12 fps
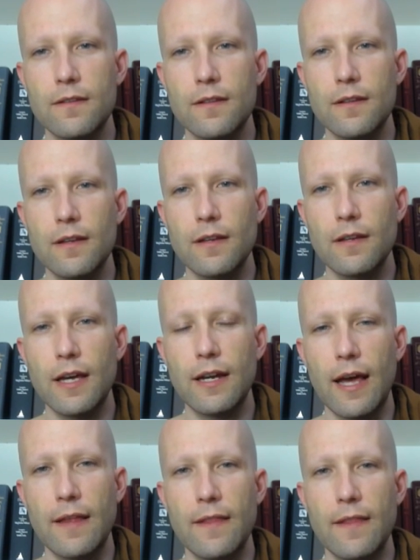
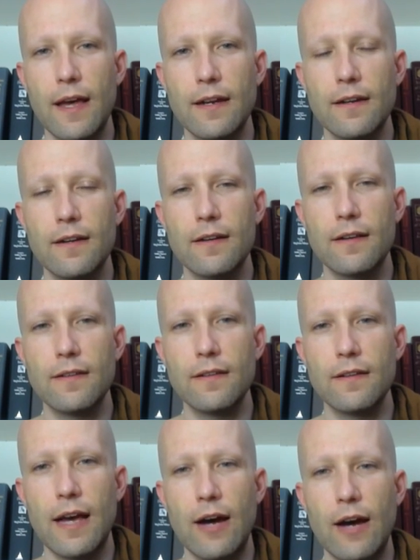And that,
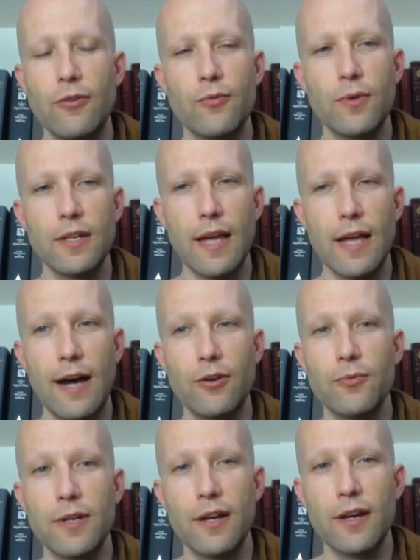how do we
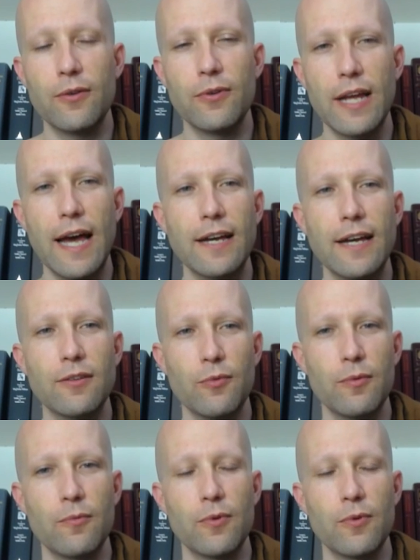not react? We
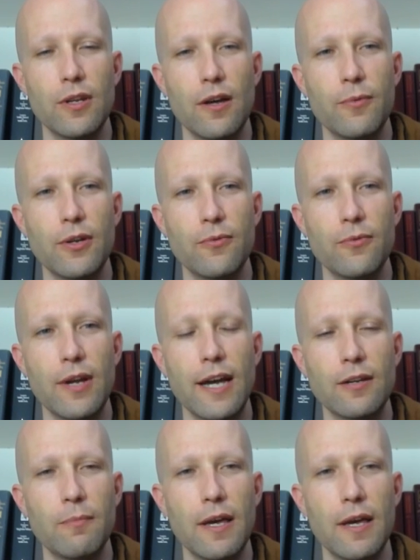don't react
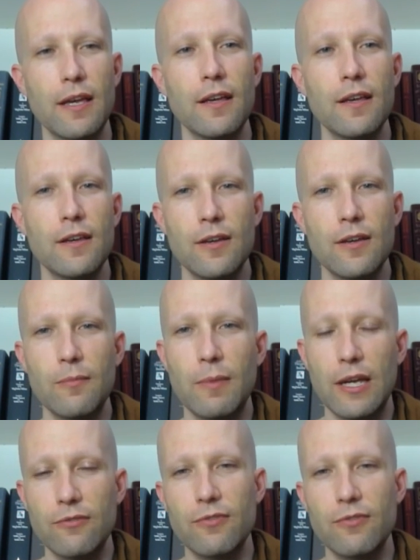by
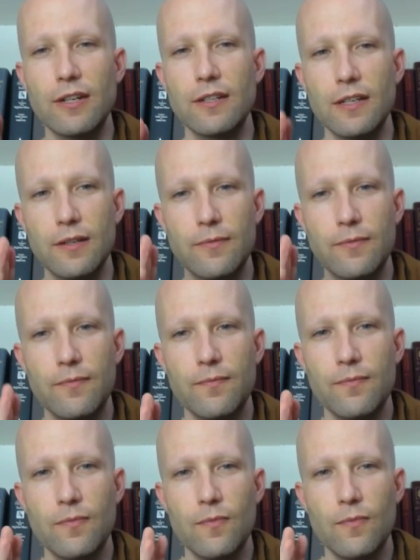confronting,
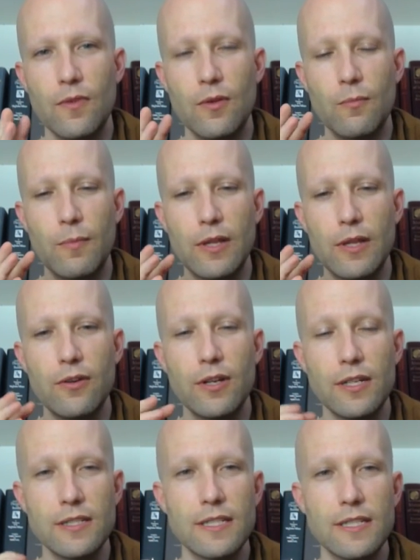by learning to
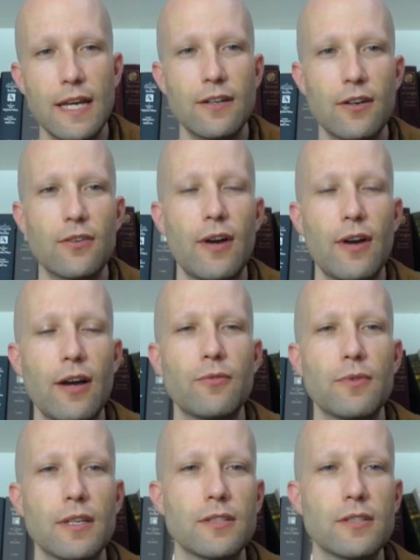stand our ground with
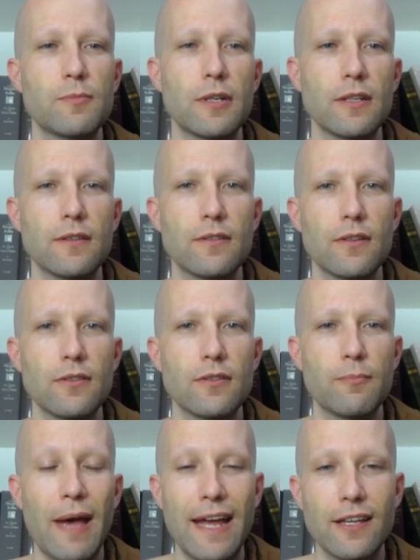experiences.
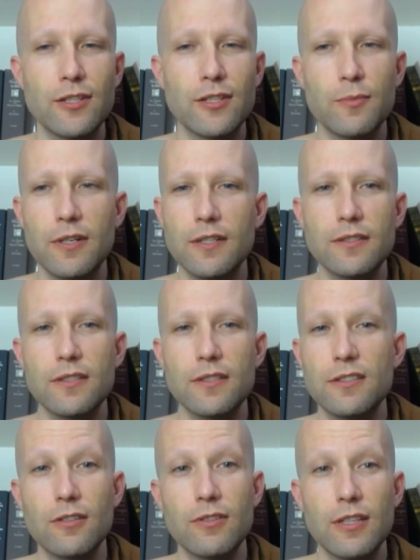Bad experiences,
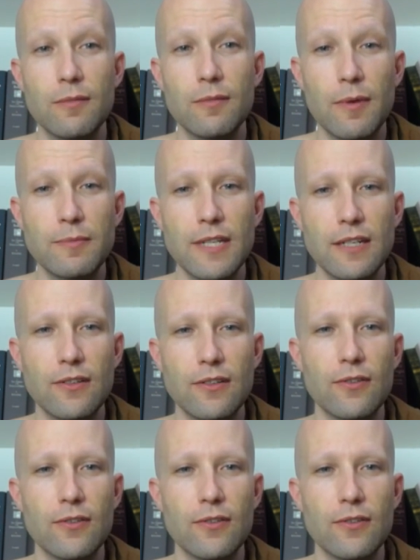don't let them upset you.